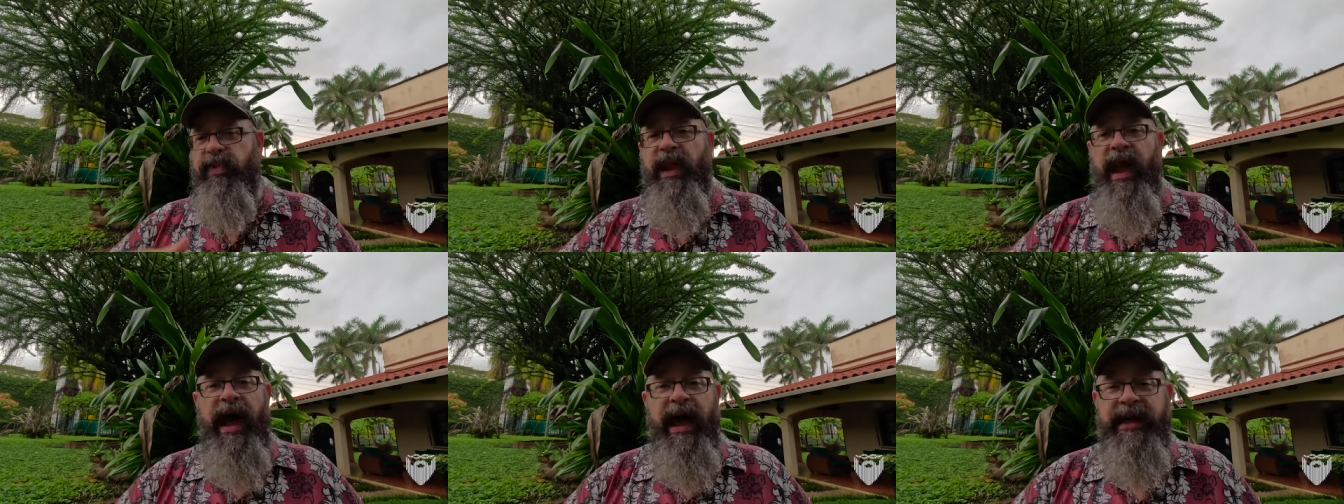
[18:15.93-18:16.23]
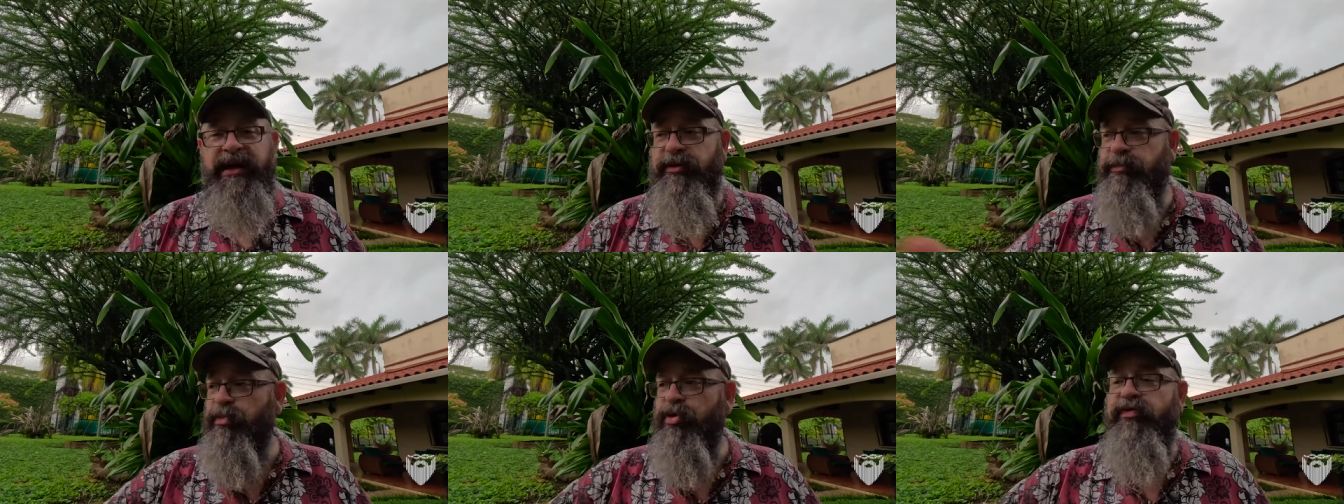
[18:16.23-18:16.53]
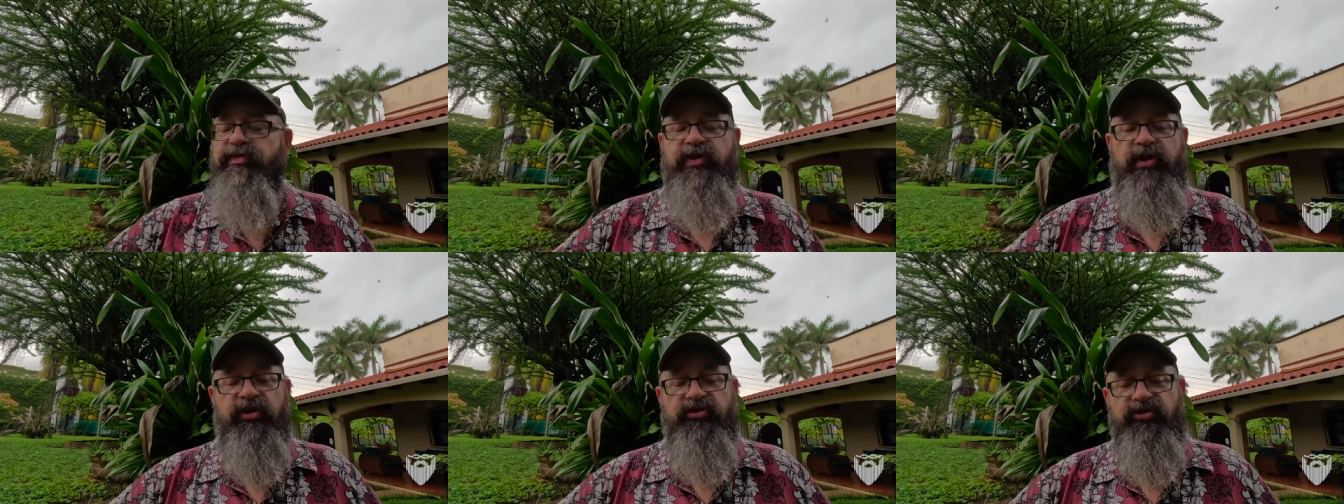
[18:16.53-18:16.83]
I could
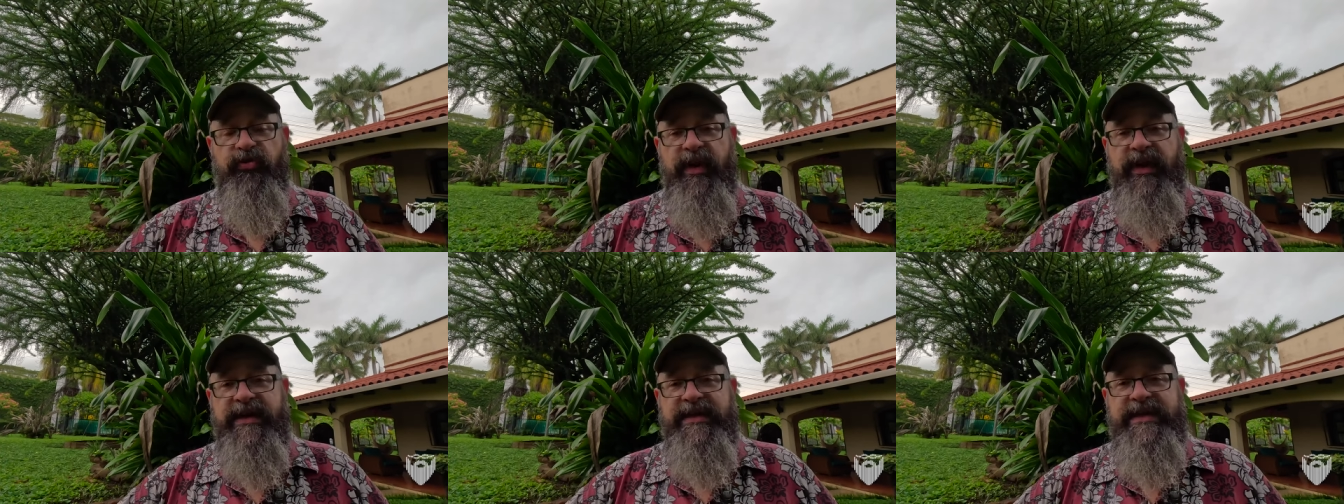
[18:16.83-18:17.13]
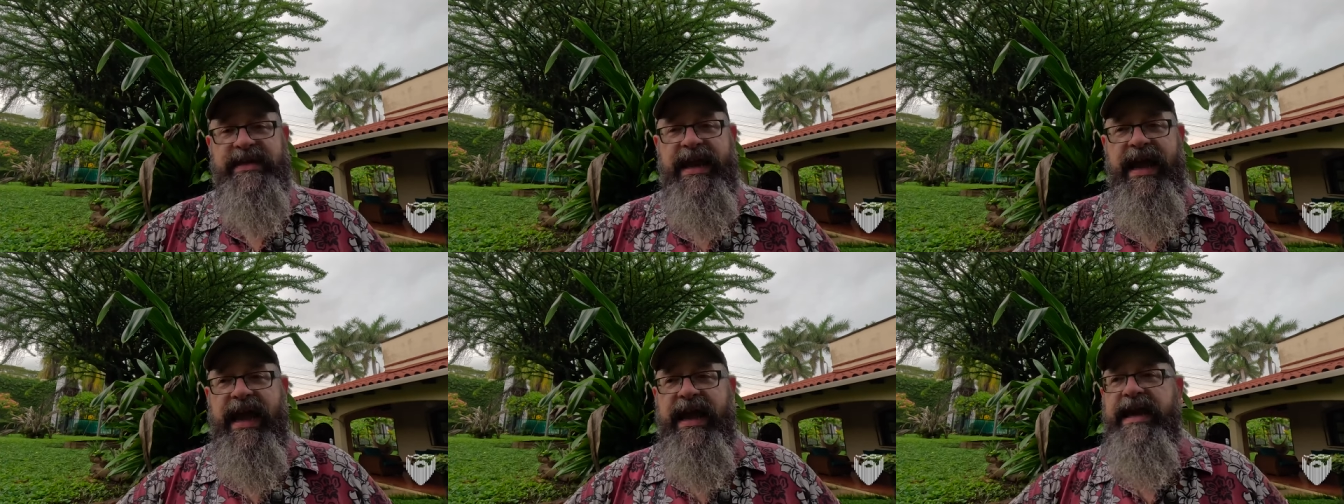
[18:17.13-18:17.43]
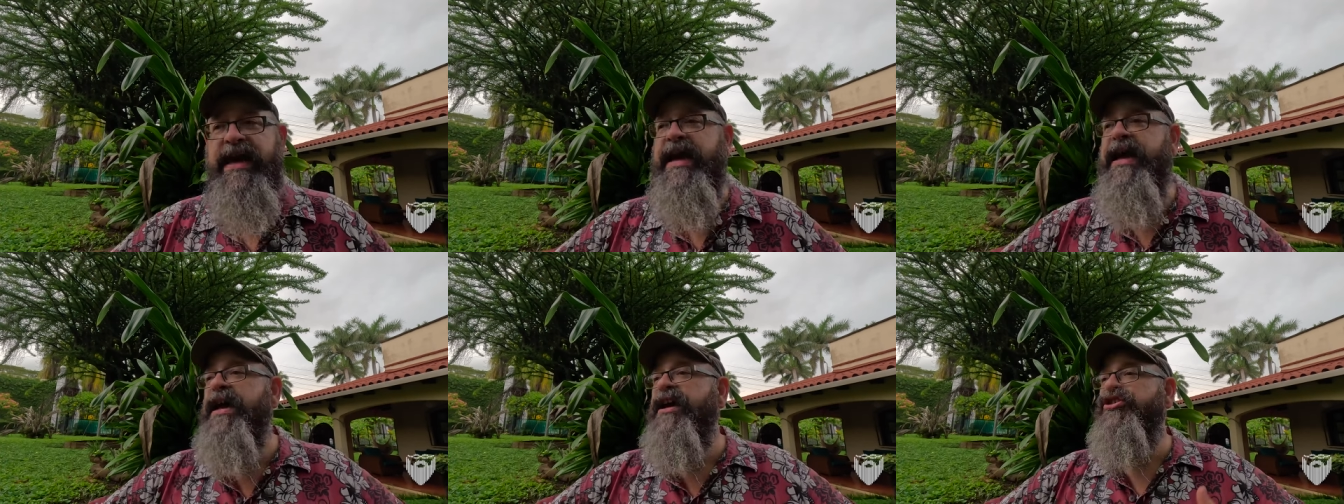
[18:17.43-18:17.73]
move to Costa Rica today,
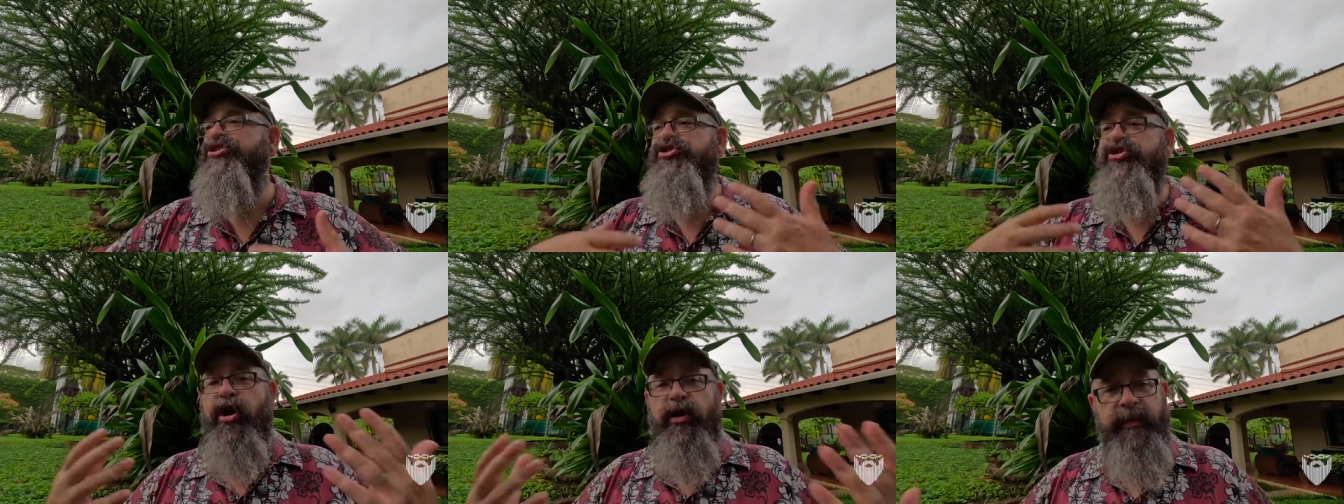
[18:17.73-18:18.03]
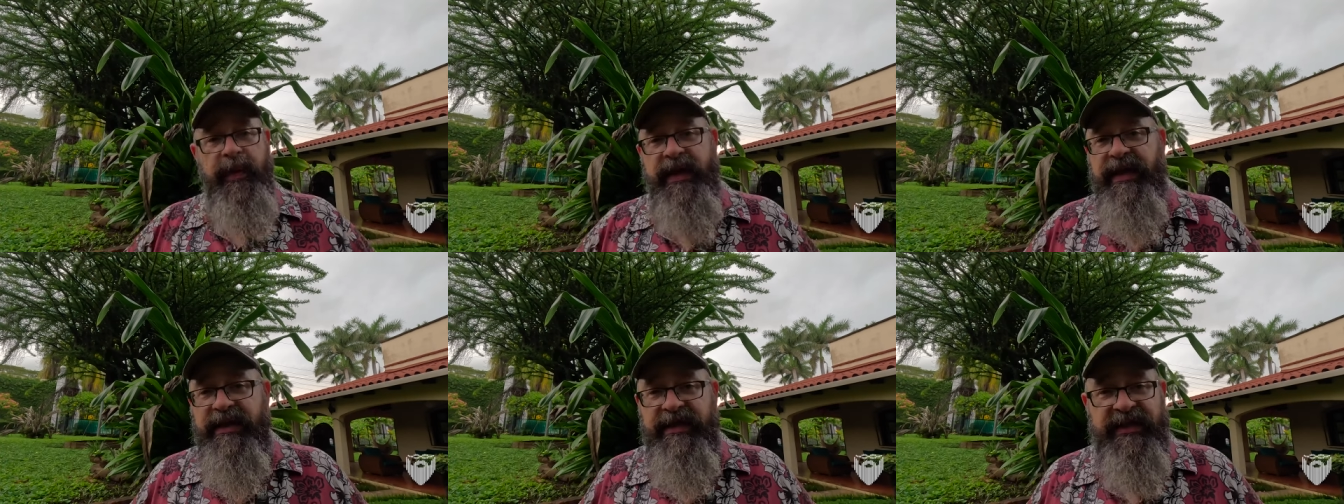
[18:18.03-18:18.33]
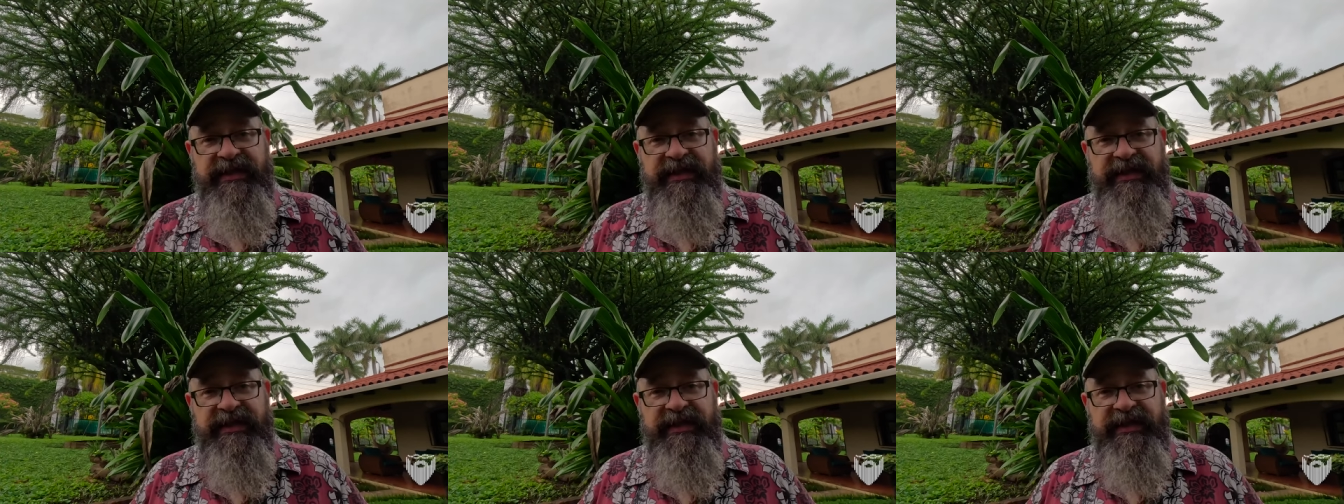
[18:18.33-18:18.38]
start making